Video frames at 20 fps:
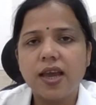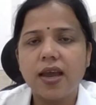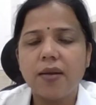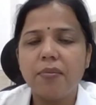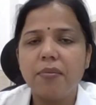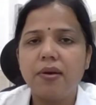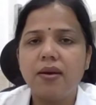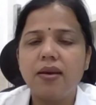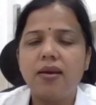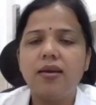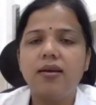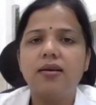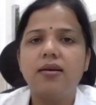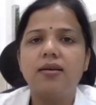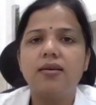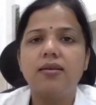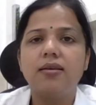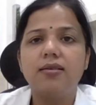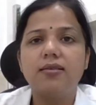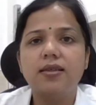can be
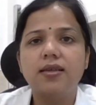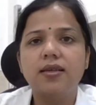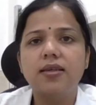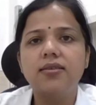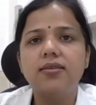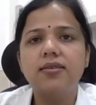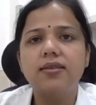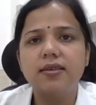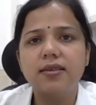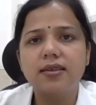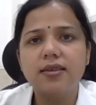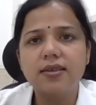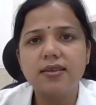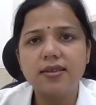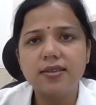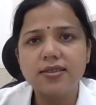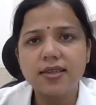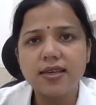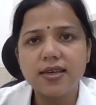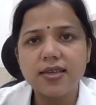discussed
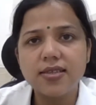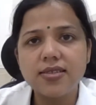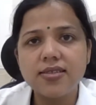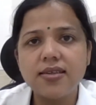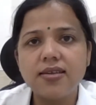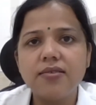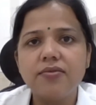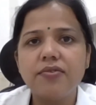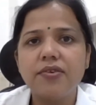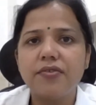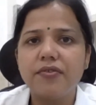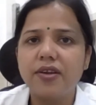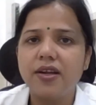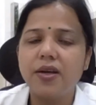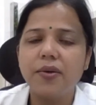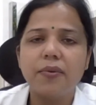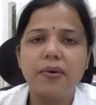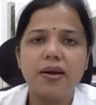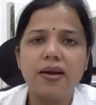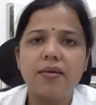in
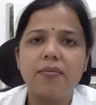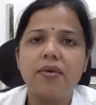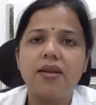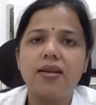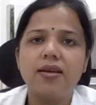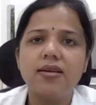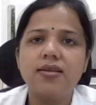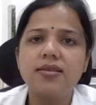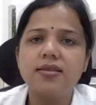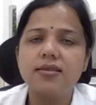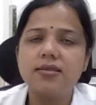15-20 minutes.